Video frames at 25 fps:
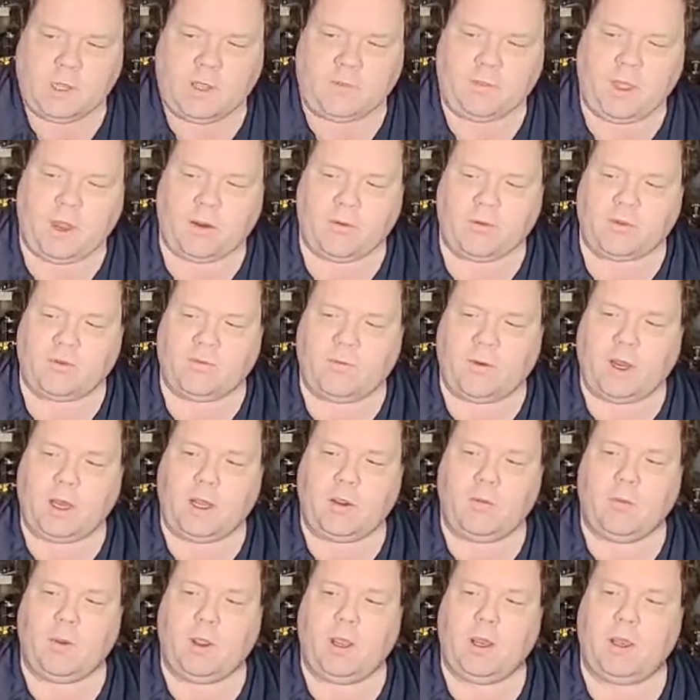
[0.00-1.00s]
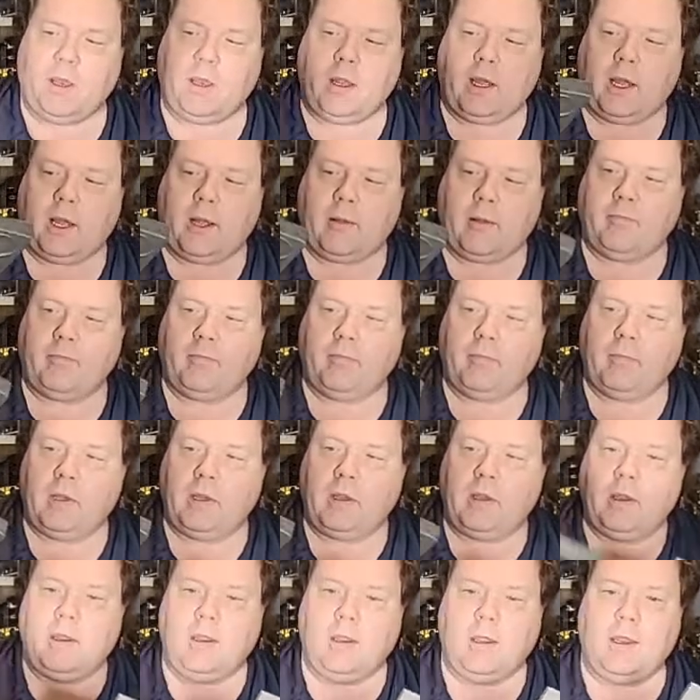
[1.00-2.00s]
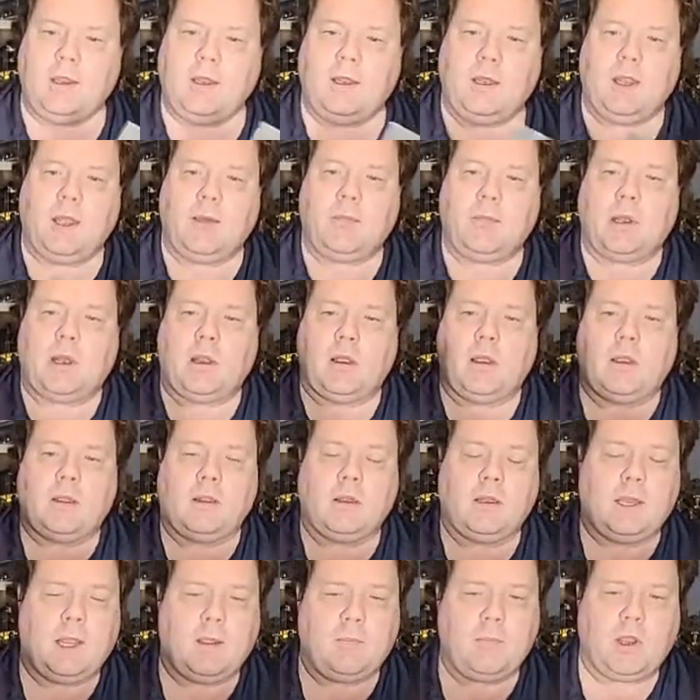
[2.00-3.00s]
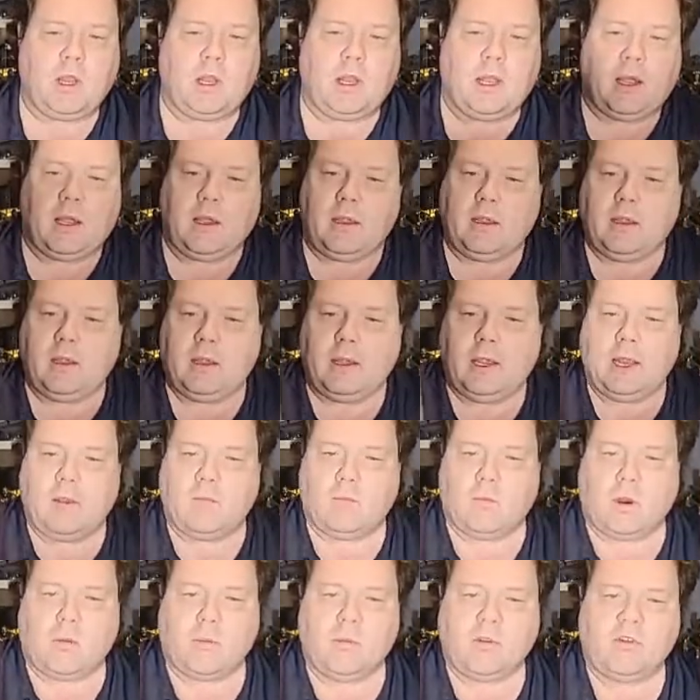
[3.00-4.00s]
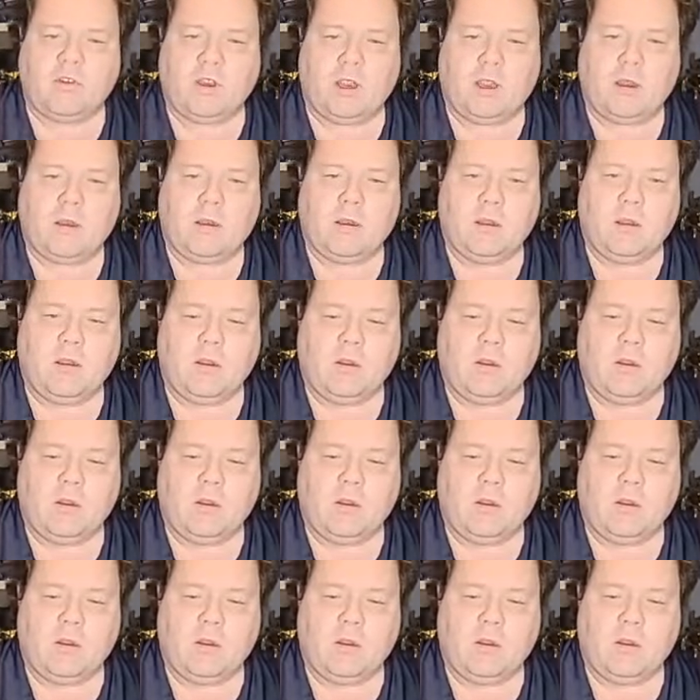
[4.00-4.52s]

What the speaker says: Thought it was funny when Nebula and War Machine